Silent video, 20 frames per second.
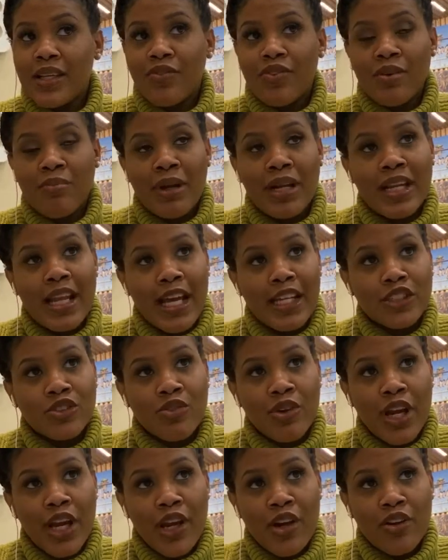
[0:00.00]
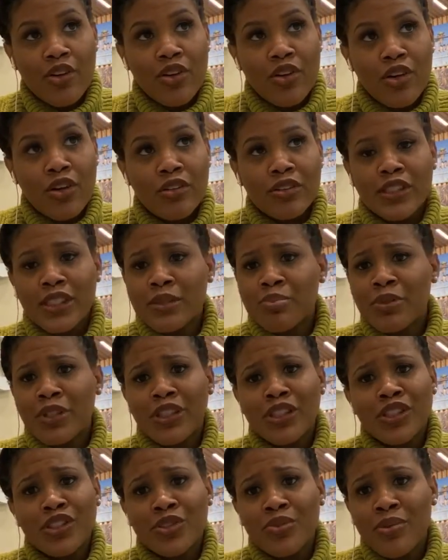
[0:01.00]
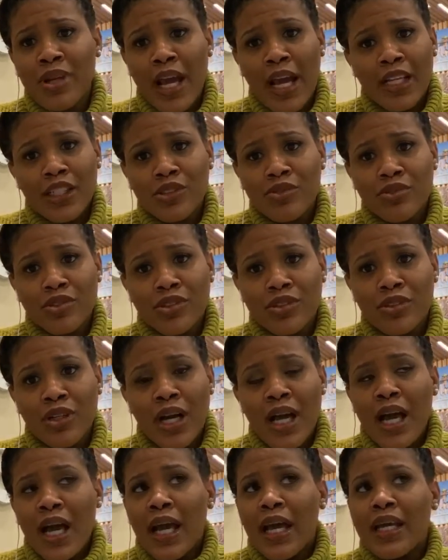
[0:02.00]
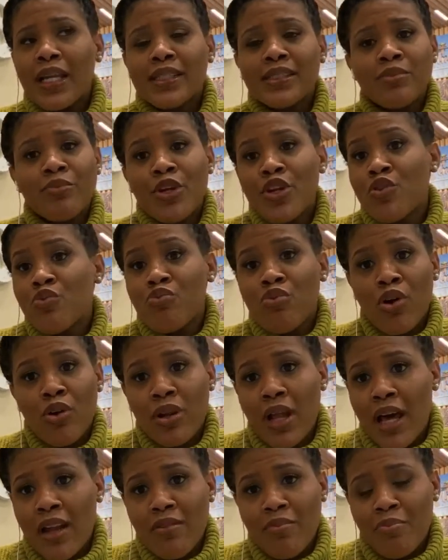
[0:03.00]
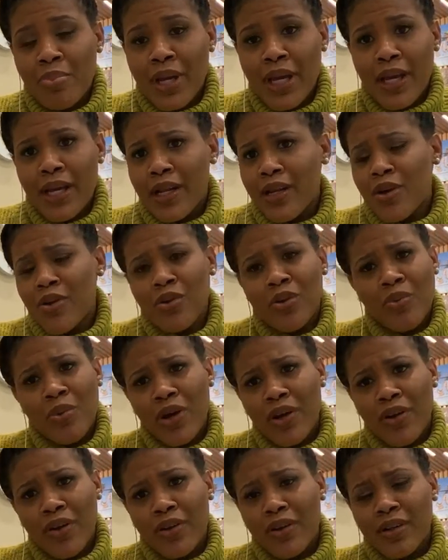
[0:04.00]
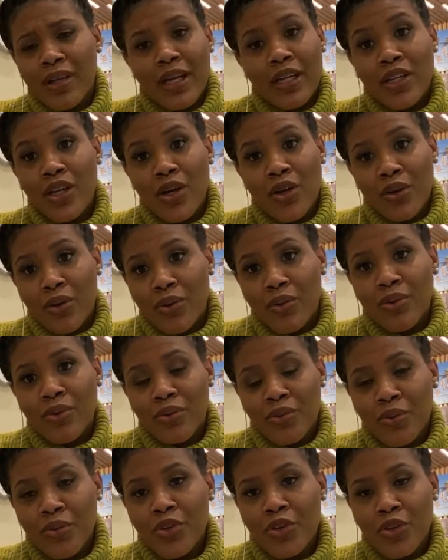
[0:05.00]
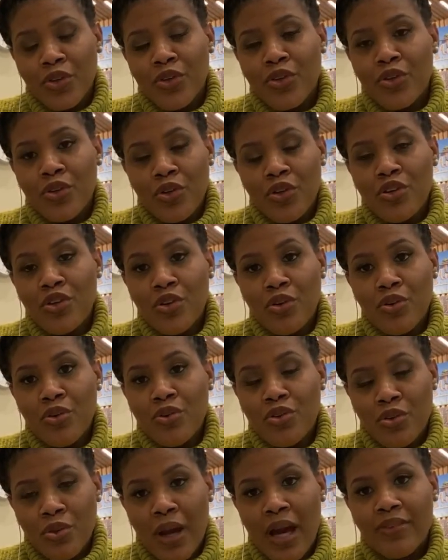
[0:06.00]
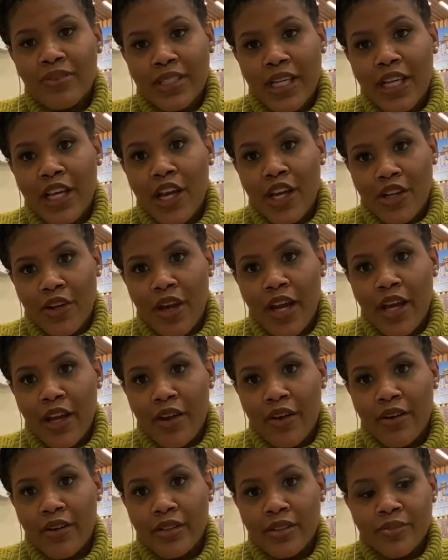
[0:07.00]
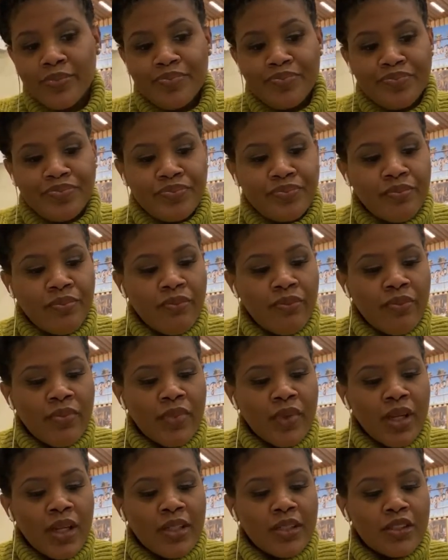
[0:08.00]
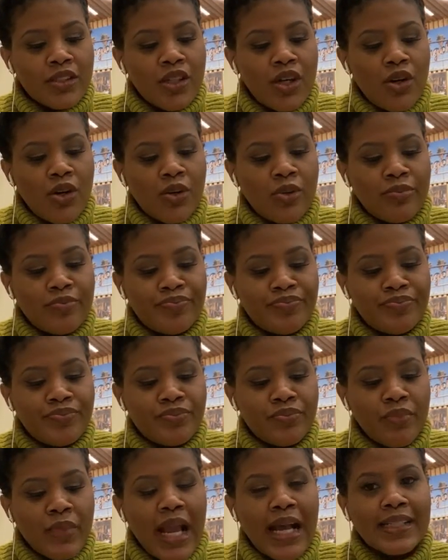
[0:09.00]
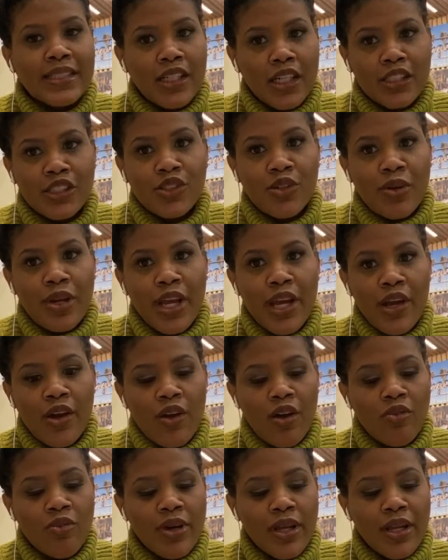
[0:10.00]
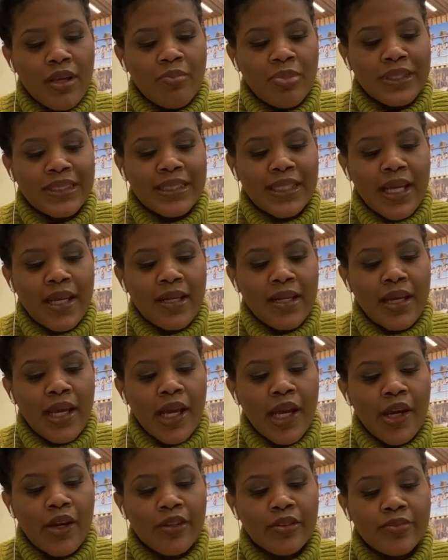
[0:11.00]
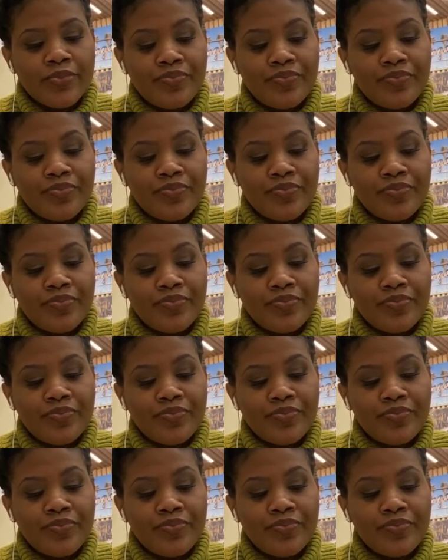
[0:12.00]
for my natural hair girls, just because you natural, it doesn't mean you roll out of bed and go to work. Like, no, you have to take care of your hair. So I touched on hair already, but skincare.